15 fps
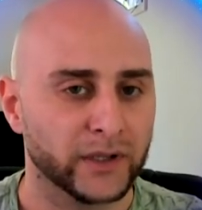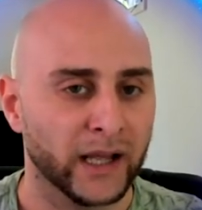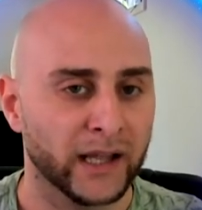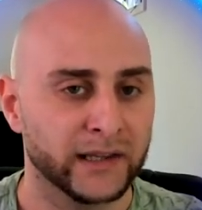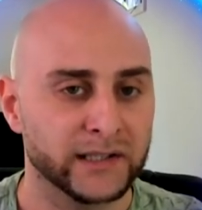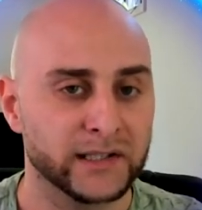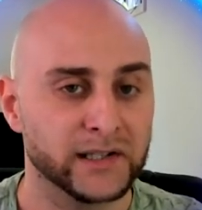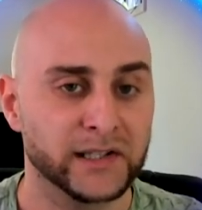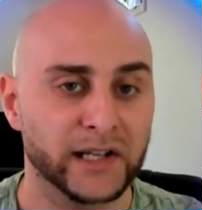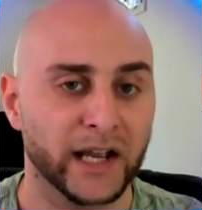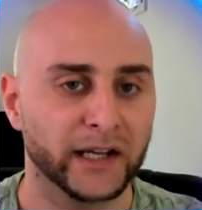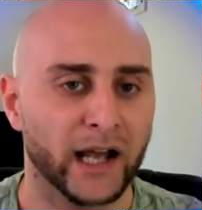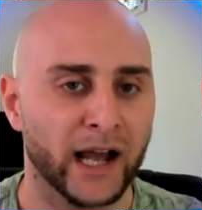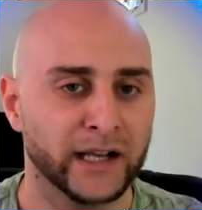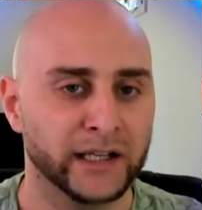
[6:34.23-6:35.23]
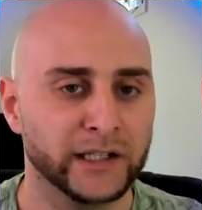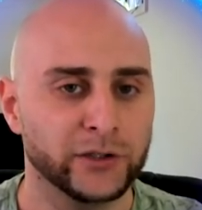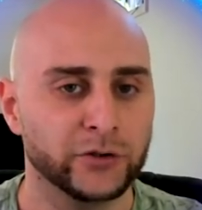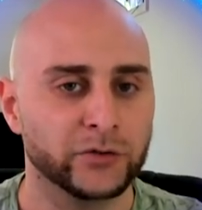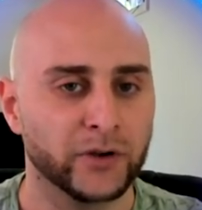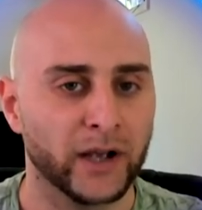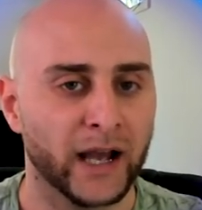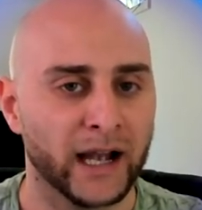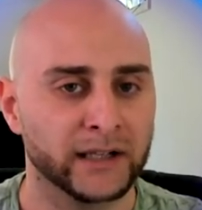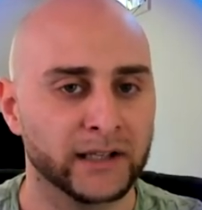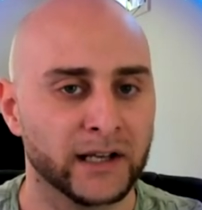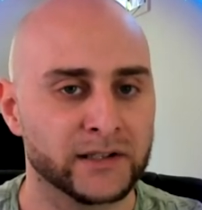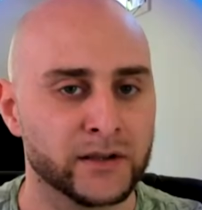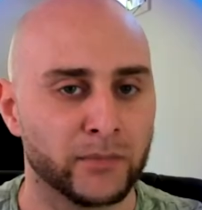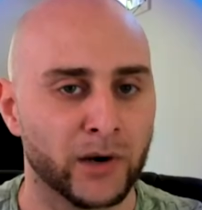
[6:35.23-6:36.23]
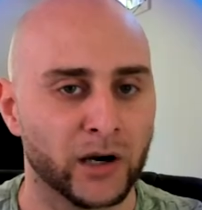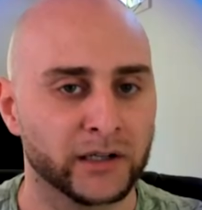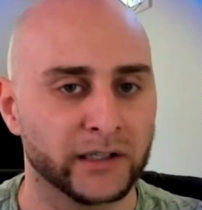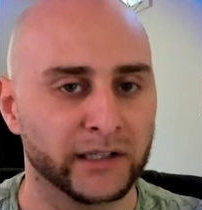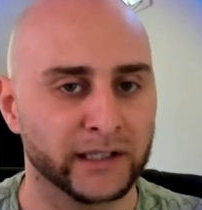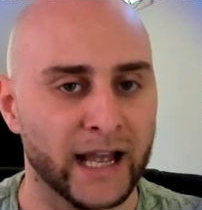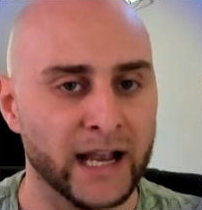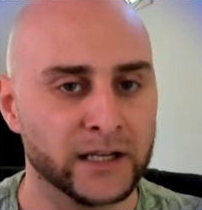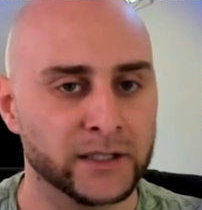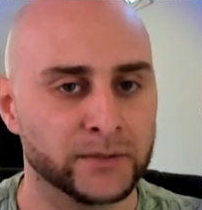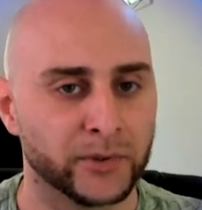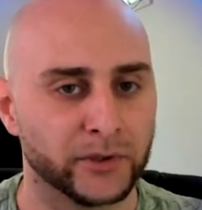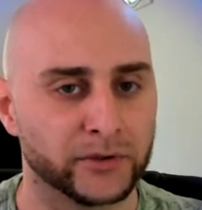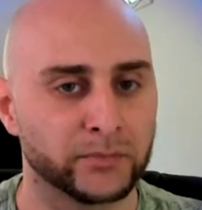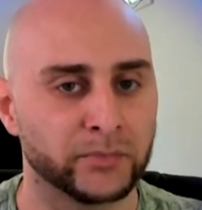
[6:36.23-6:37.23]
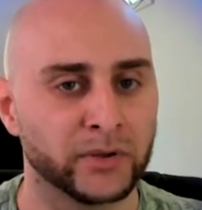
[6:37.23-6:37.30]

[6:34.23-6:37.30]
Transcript: and this is saying, I need you to act as a marketing expert.